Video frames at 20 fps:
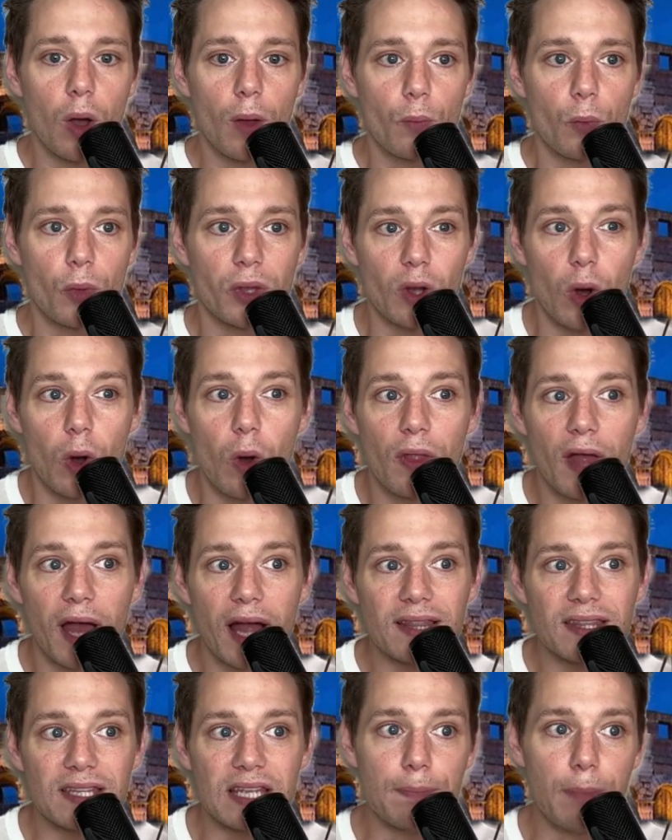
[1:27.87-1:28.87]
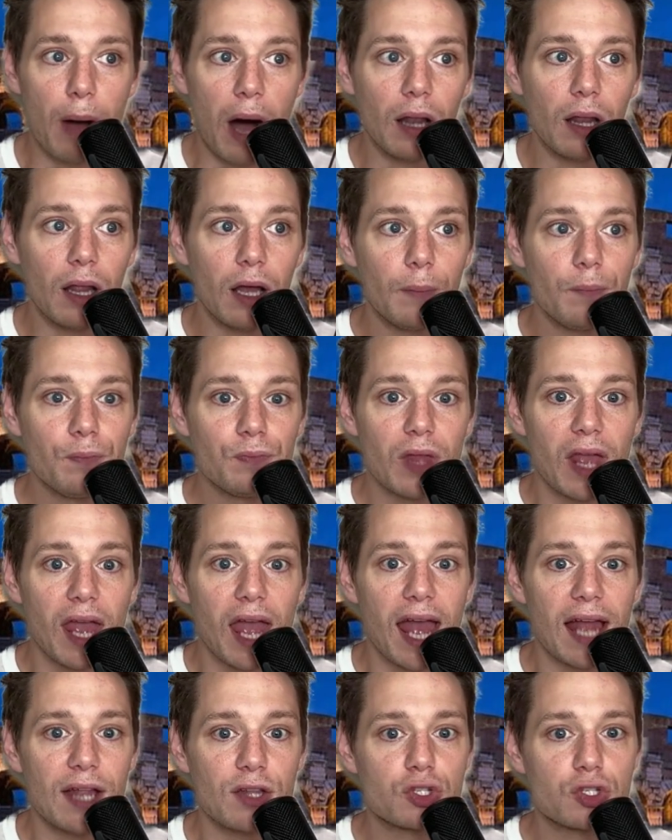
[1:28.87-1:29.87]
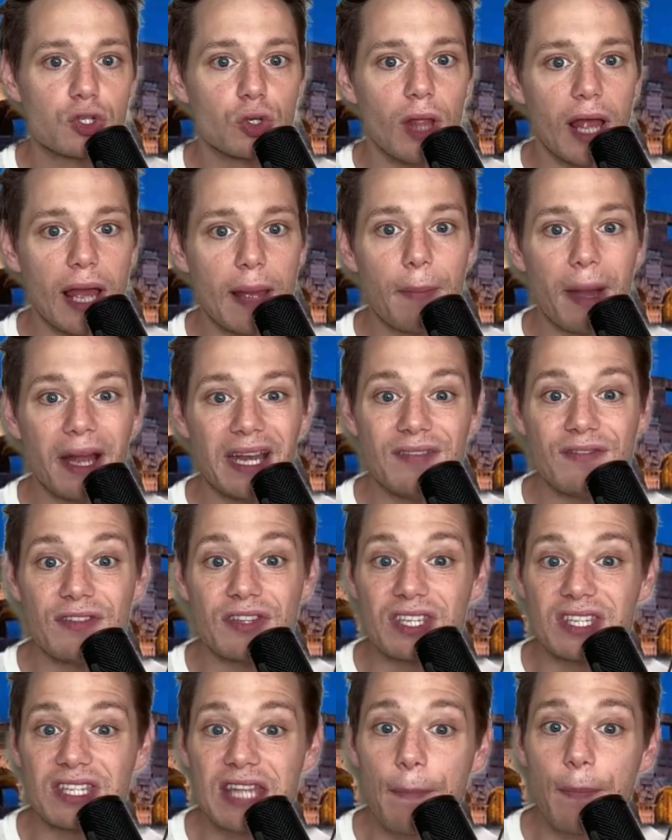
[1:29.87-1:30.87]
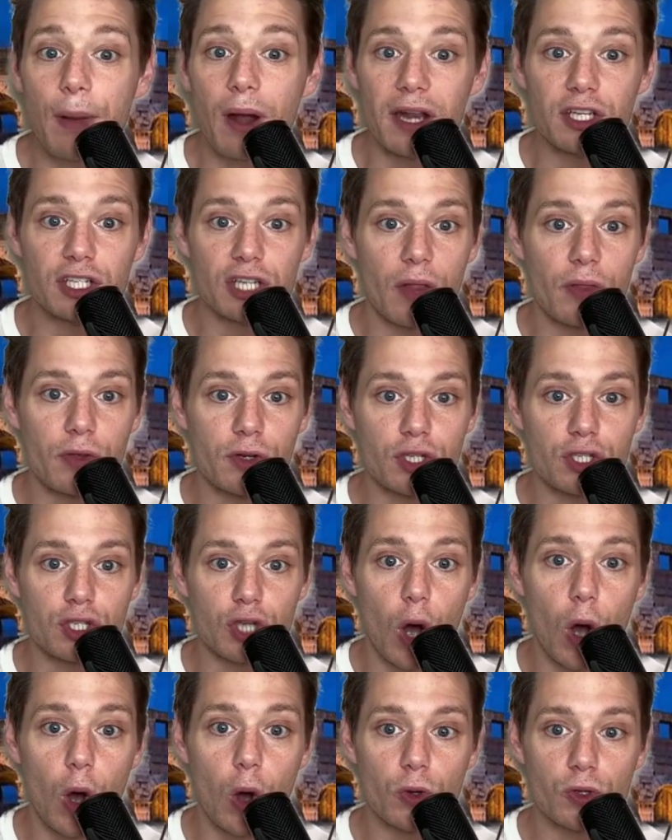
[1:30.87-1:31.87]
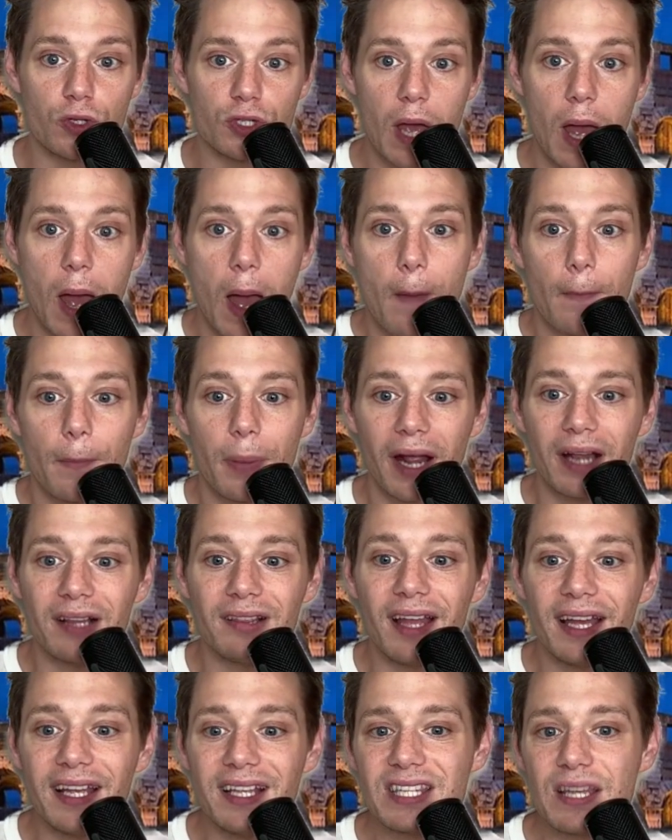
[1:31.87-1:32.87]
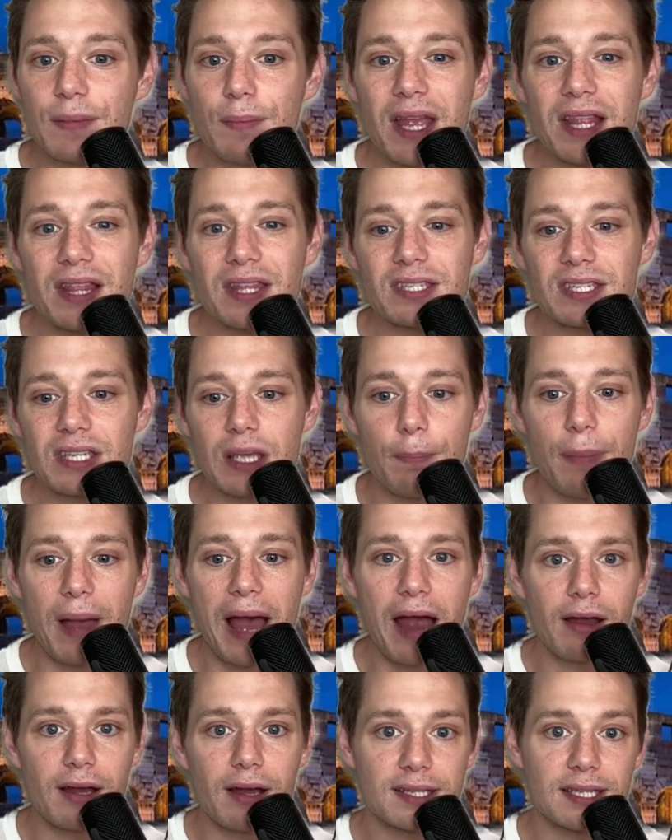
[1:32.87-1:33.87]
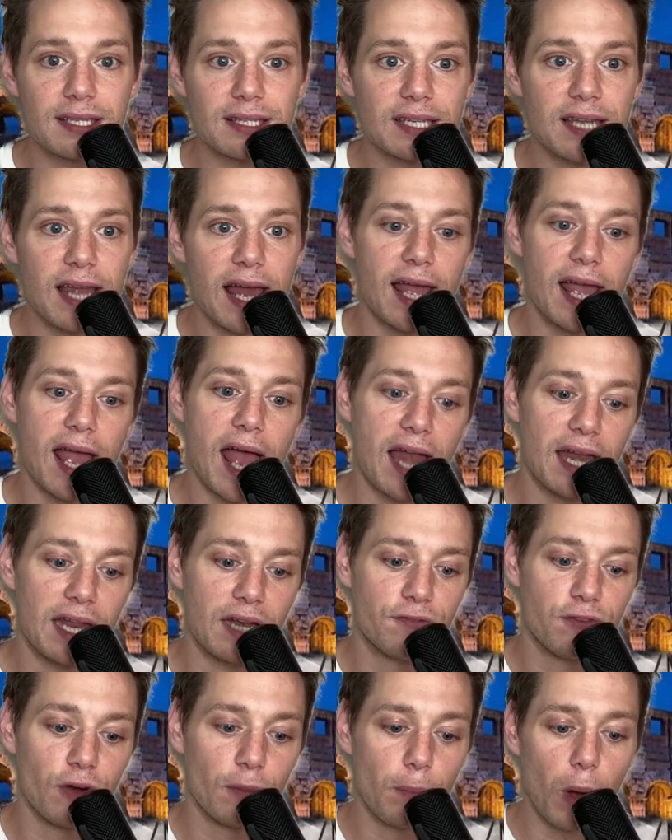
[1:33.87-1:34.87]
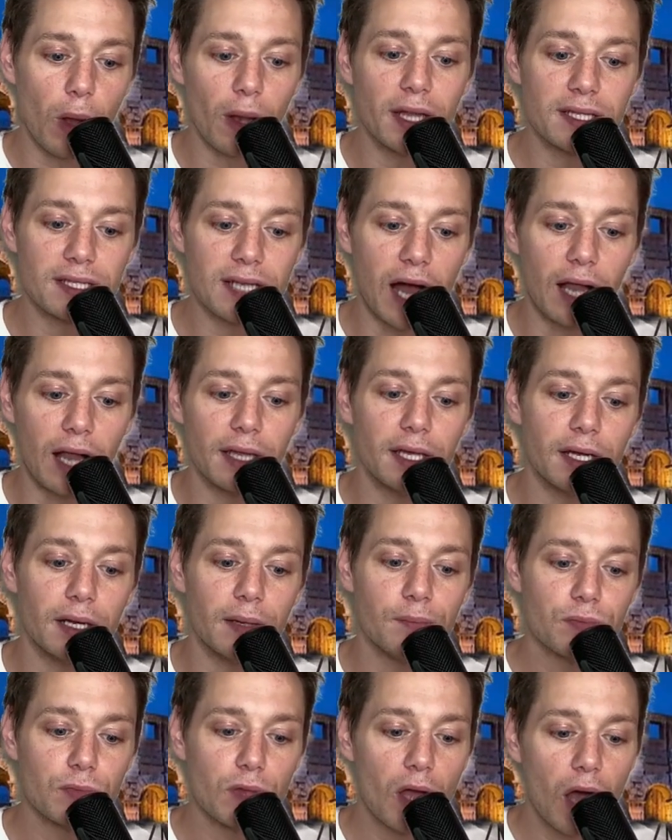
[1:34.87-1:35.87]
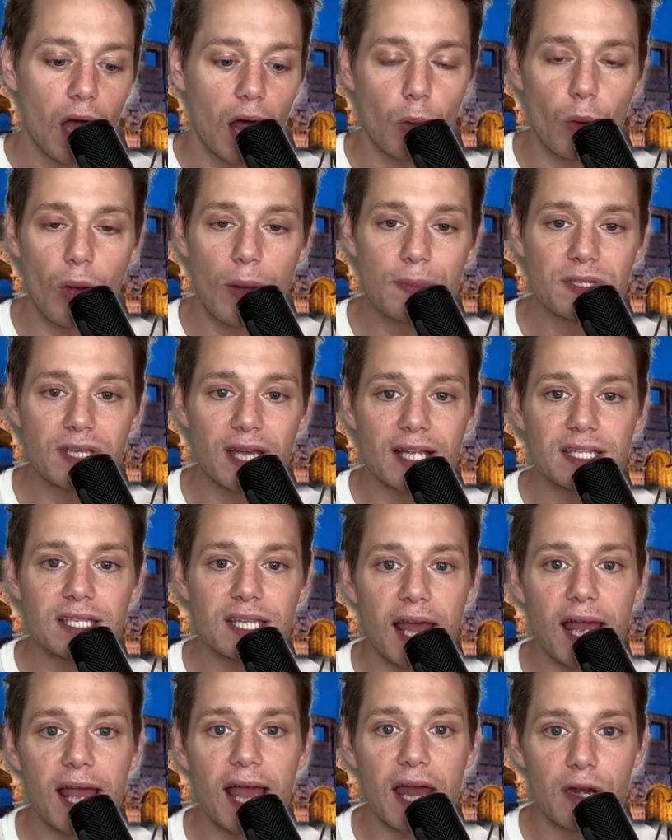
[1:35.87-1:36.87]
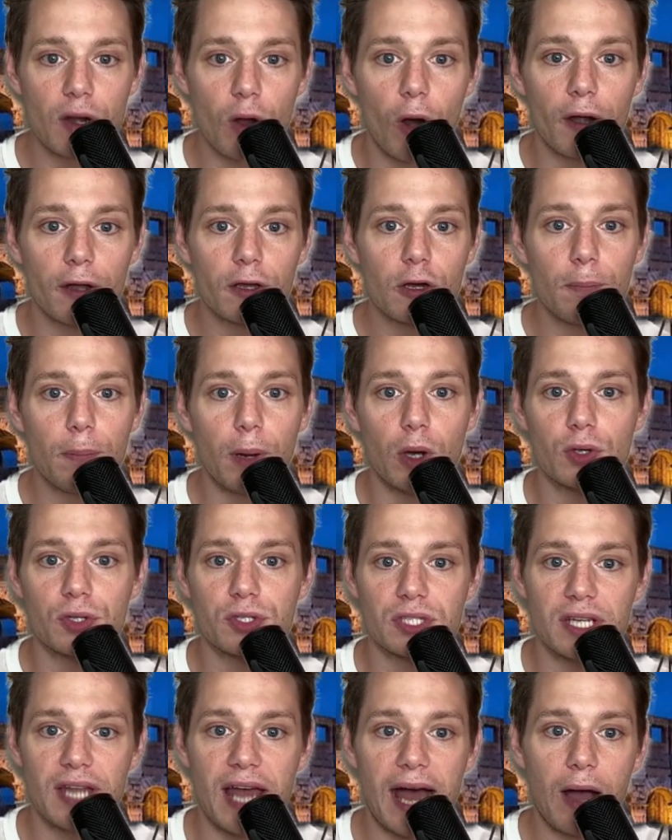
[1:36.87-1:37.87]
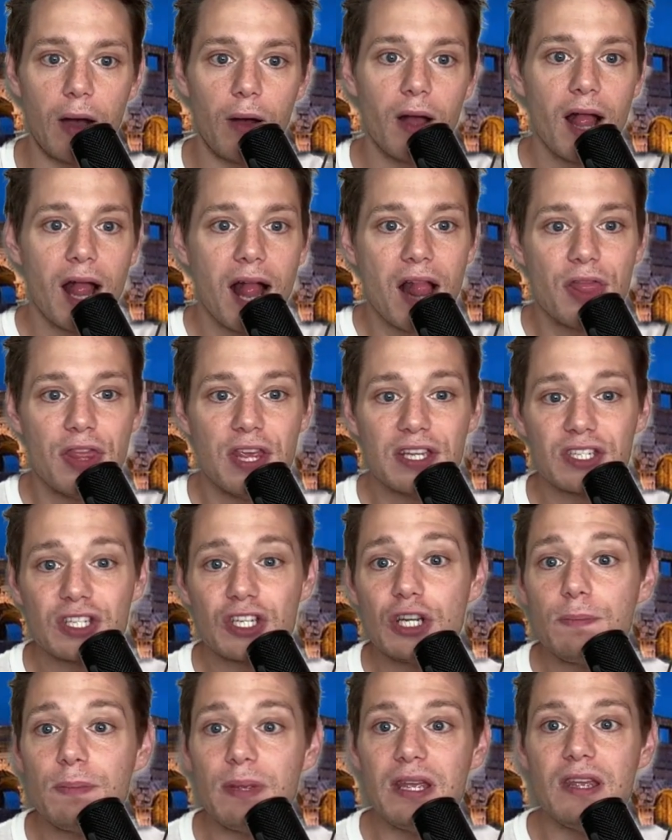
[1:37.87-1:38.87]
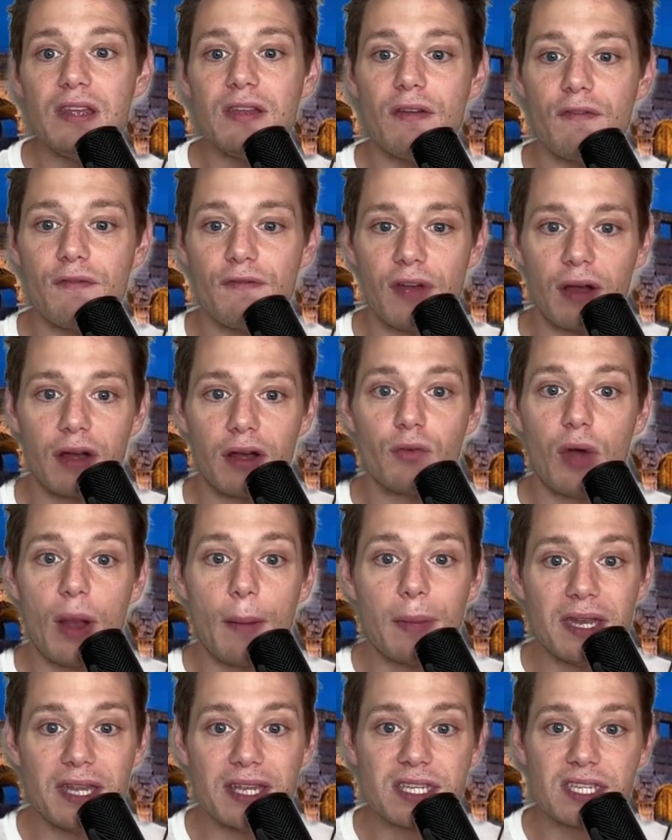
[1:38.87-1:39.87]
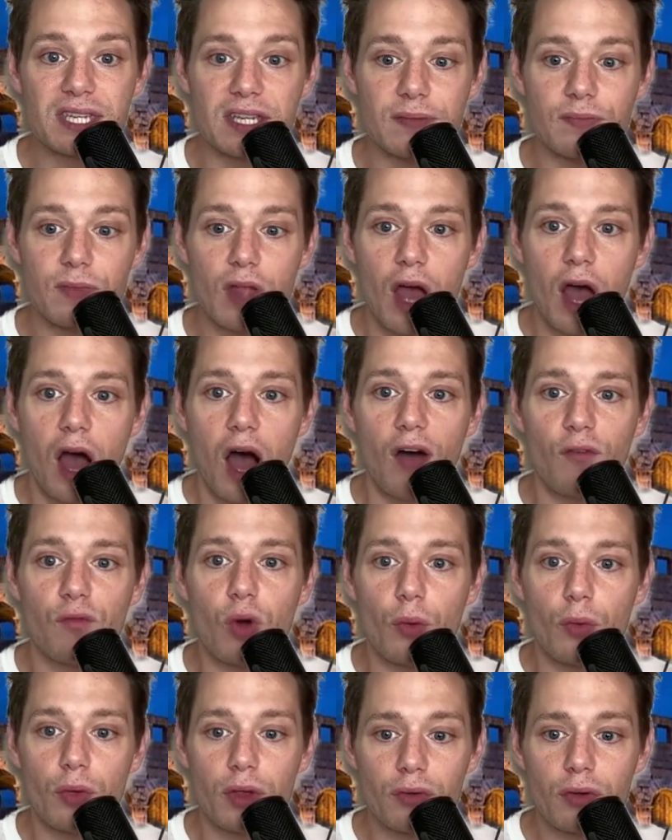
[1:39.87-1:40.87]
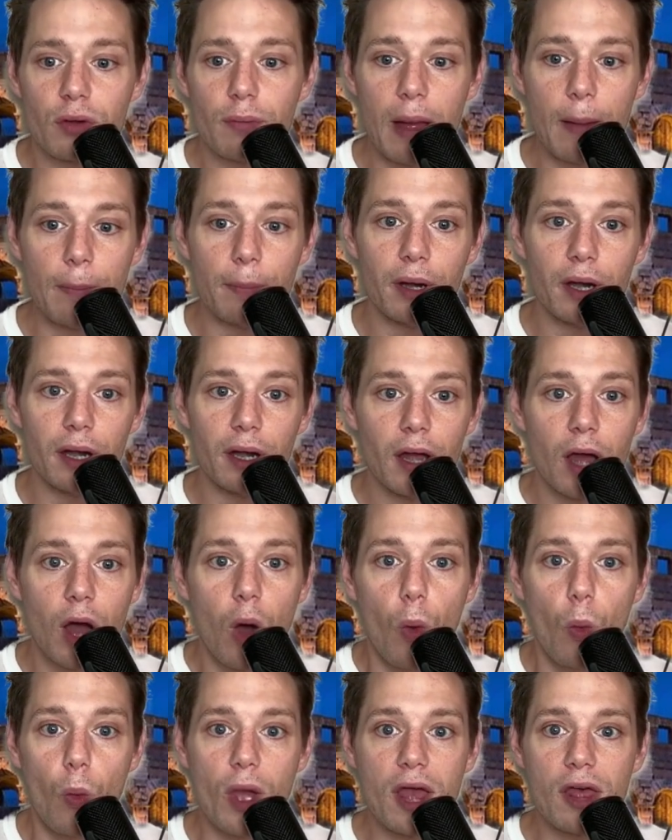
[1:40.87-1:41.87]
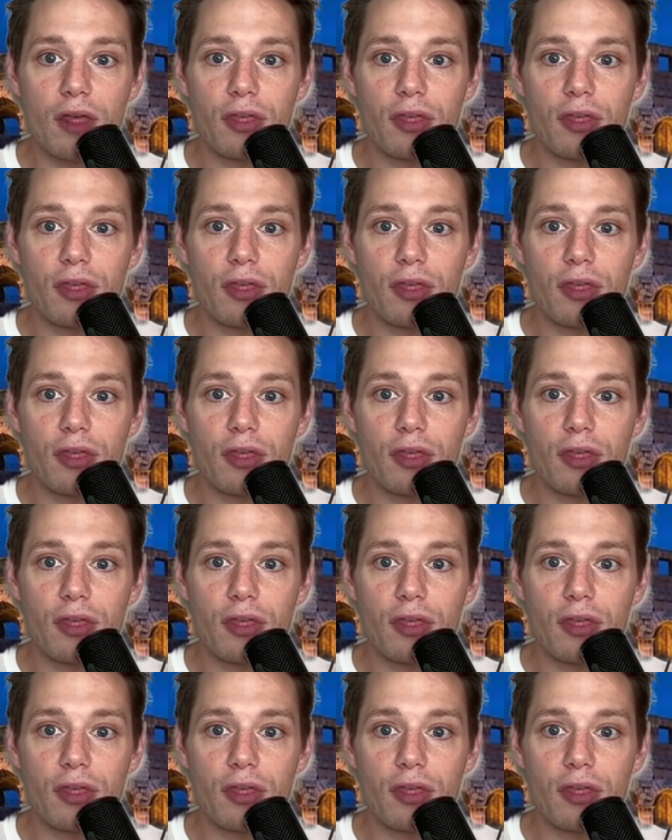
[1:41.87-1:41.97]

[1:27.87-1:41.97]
We know that Dybala and Soule might even step on each other's toes, but I like to make this comparison today. And in Football Italia, on the website today, I had an article posted how this could be very reminiscent of what we remember with